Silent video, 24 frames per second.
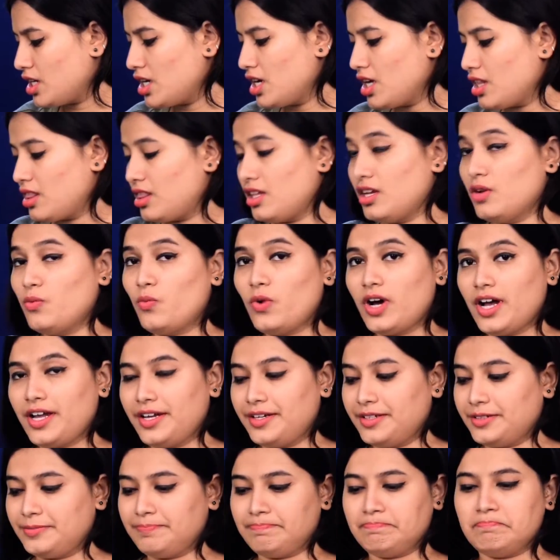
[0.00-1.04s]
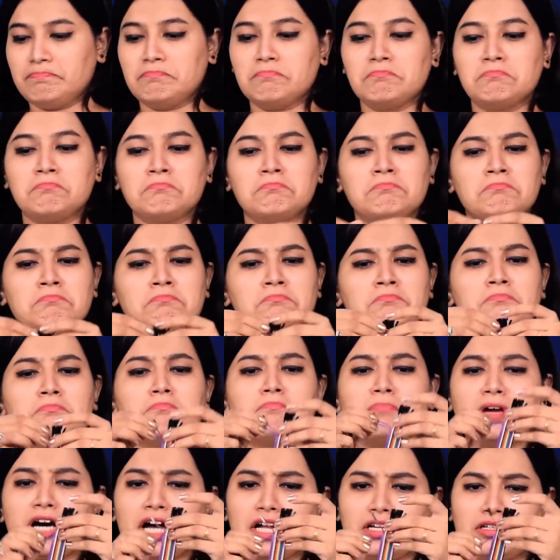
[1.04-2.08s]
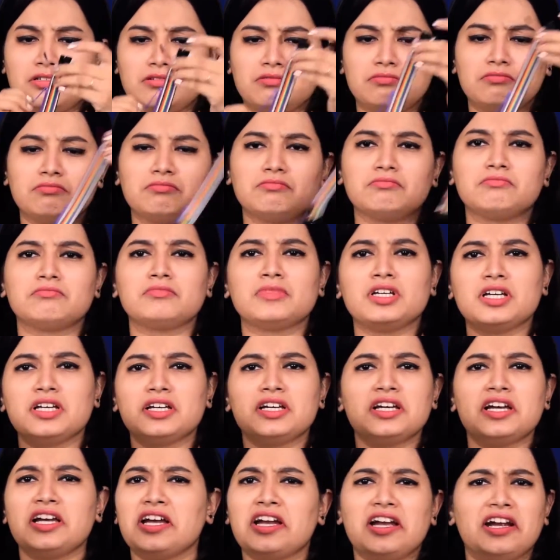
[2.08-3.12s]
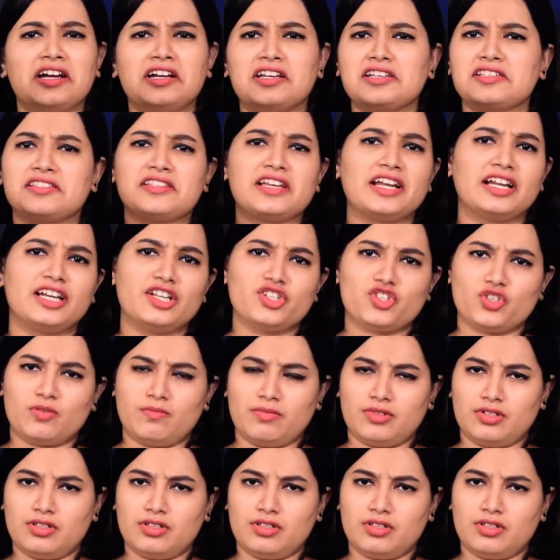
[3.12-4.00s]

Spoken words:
a thin wire. But it is negligible.